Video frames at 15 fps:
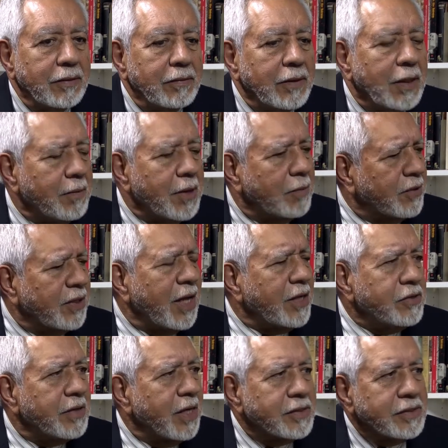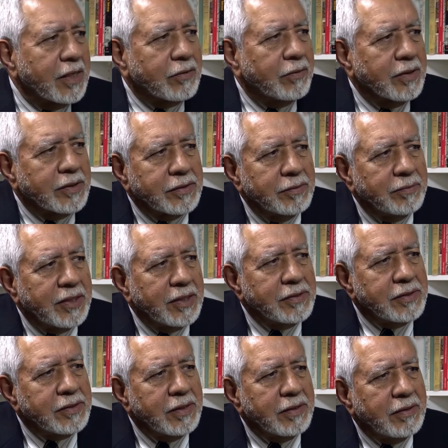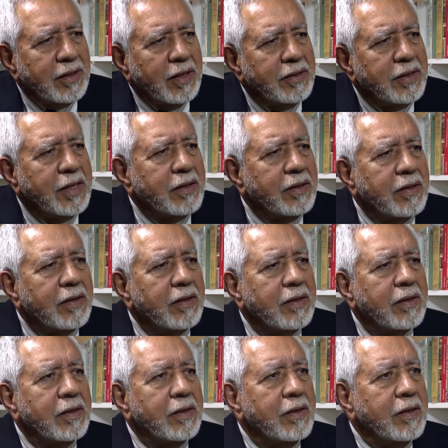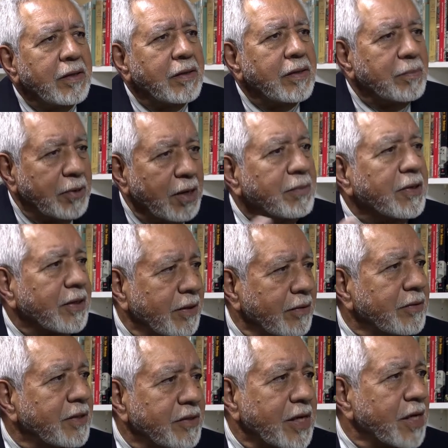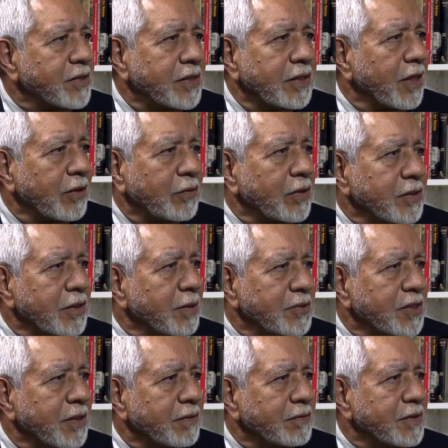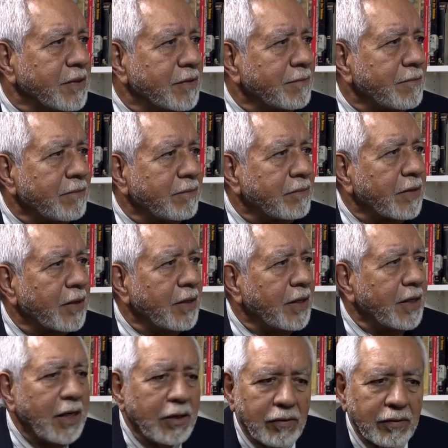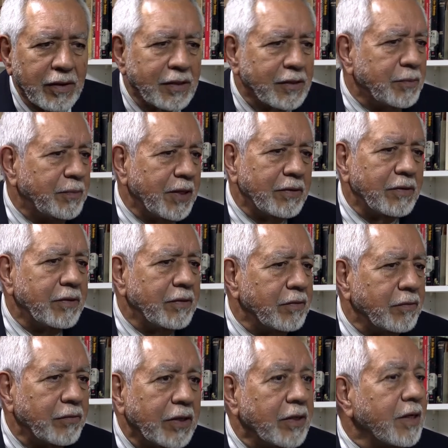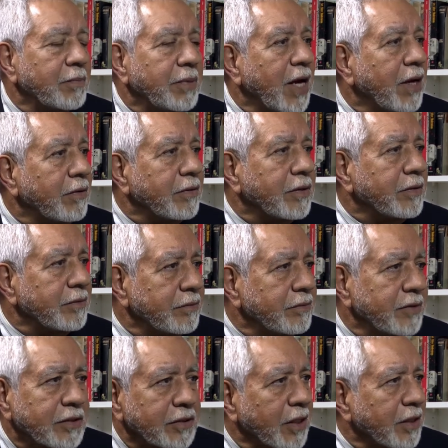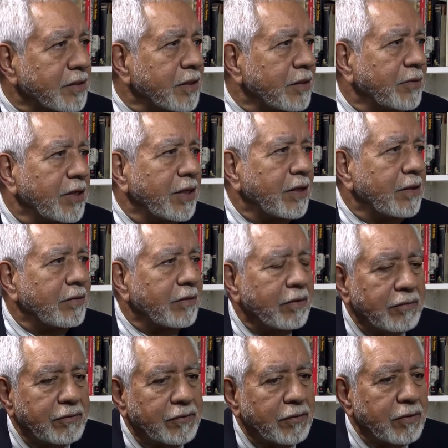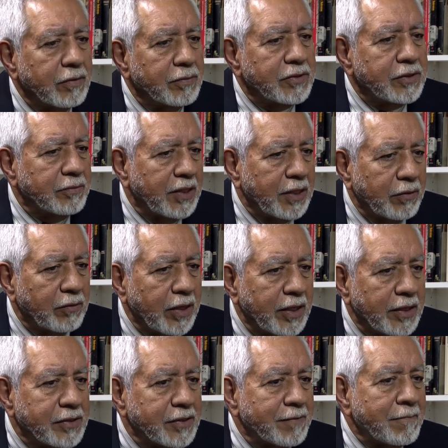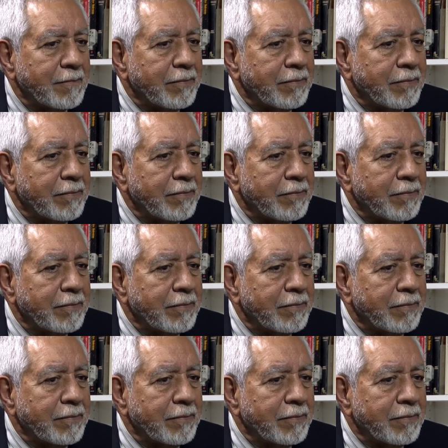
Well, I'm glad you asked that question, because I think the public is asking that question themselves. And I know that it's been written about and discussed in many forums in many ways.